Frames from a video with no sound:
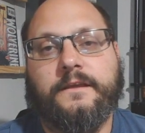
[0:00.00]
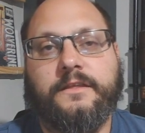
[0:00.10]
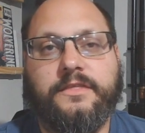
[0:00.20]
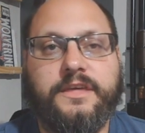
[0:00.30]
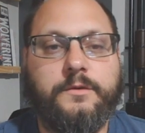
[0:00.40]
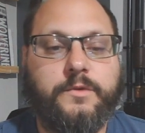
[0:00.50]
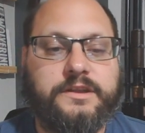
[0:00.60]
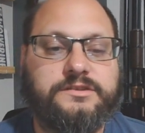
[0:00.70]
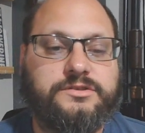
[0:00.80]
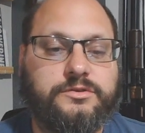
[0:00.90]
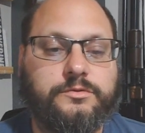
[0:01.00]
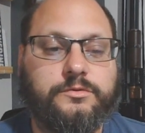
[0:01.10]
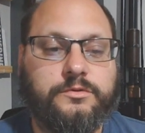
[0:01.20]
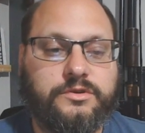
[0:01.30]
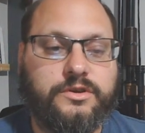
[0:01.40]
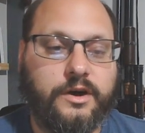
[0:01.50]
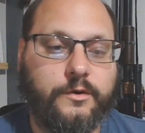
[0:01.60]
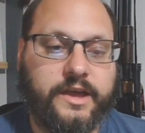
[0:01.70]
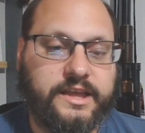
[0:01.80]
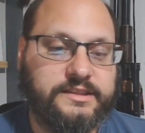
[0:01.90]
They went to
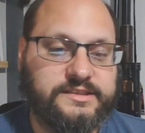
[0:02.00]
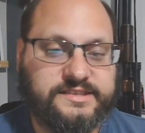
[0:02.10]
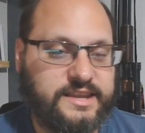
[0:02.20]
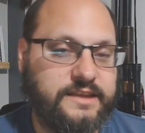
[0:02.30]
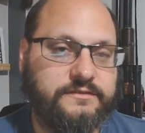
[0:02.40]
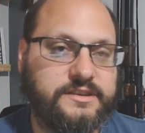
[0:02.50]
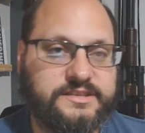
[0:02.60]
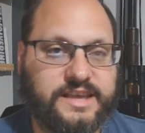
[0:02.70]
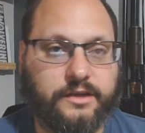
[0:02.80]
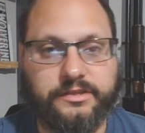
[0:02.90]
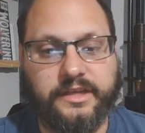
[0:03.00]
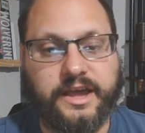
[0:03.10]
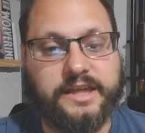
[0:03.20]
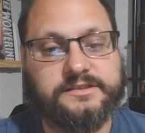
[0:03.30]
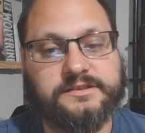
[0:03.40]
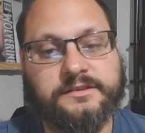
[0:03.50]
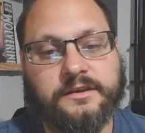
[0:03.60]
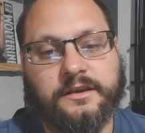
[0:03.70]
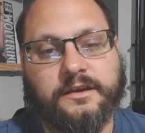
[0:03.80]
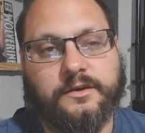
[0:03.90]
go and save the Southlands,
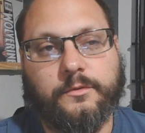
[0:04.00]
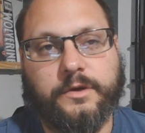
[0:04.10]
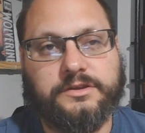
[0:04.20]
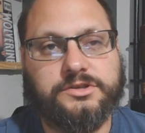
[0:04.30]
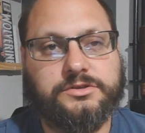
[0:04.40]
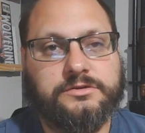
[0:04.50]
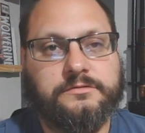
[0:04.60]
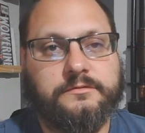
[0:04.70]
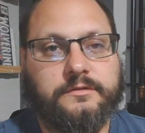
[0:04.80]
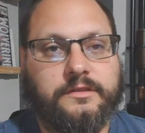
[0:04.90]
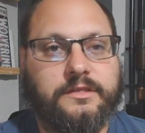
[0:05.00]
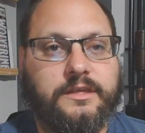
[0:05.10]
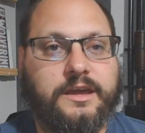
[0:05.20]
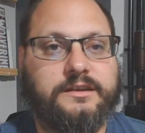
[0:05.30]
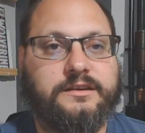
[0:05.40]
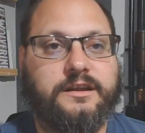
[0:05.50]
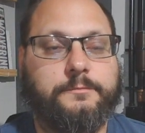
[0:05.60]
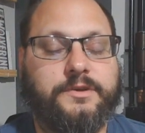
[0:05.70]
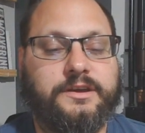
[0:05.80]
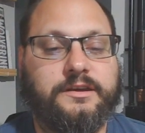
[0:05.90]
which they ended
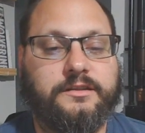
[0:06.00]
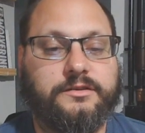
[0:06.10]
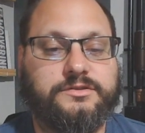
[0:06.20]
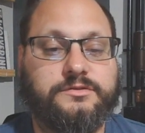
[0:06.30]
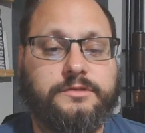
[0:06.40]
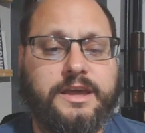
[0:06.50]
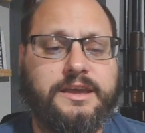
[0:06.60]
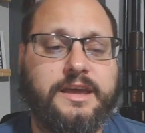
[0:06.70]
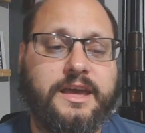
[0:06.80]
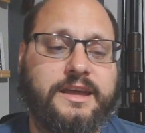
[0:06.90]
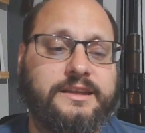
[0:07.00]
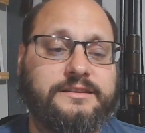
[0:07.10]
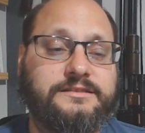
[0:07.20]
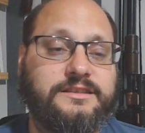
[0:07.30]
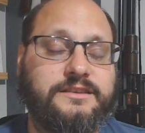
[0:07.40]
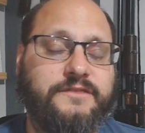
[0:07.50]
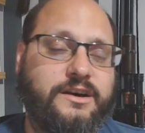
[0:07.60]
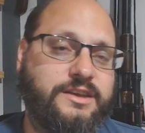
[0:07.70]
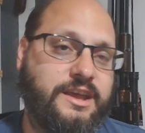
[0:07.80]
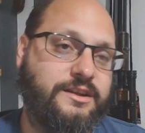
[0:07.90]
up being a little too late, and the
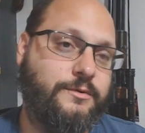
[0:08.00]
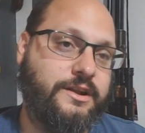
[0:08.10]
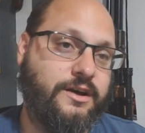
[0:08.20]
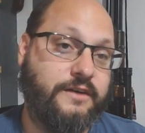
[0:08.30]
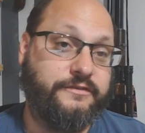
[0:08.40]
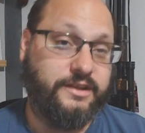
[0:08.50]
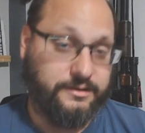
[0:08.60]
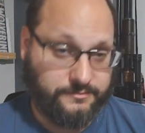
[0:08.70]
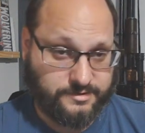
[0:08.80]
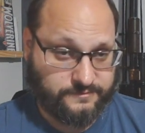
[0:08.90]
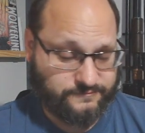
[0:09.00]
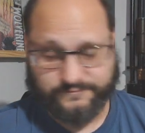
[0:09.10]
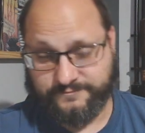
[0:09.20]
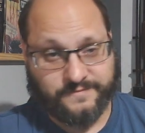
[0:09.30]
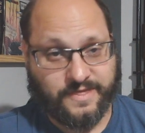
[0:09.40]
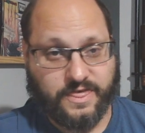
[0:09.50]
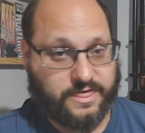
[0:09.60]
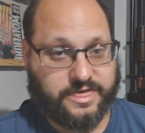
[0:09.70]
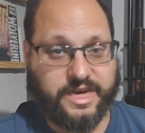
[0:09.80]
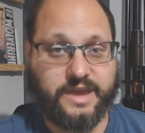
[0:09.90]
volcano went off, and
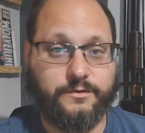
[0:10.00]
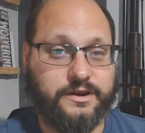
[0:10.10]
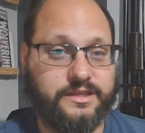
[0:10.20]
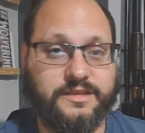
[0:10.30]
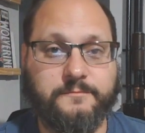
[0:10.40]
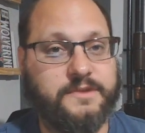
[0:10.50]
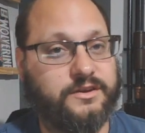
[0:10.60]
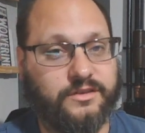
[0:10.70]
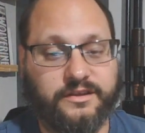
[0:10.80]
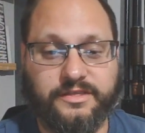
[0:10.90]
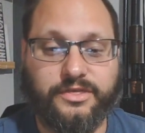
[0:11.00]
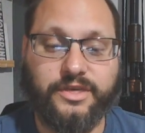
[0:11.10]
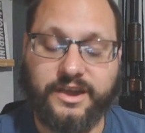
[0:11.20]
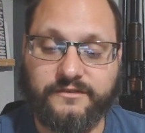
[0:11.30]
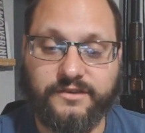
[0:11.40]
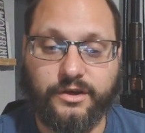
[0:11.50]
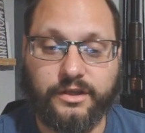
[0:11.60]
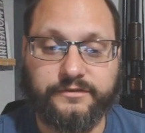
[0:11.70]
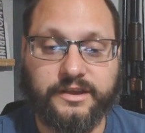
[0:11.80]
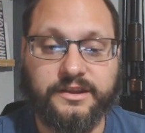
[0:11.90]
they were in the middle and thick of all
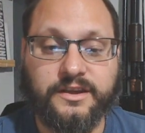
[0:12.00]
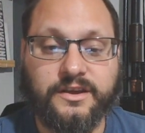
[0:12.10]
of it.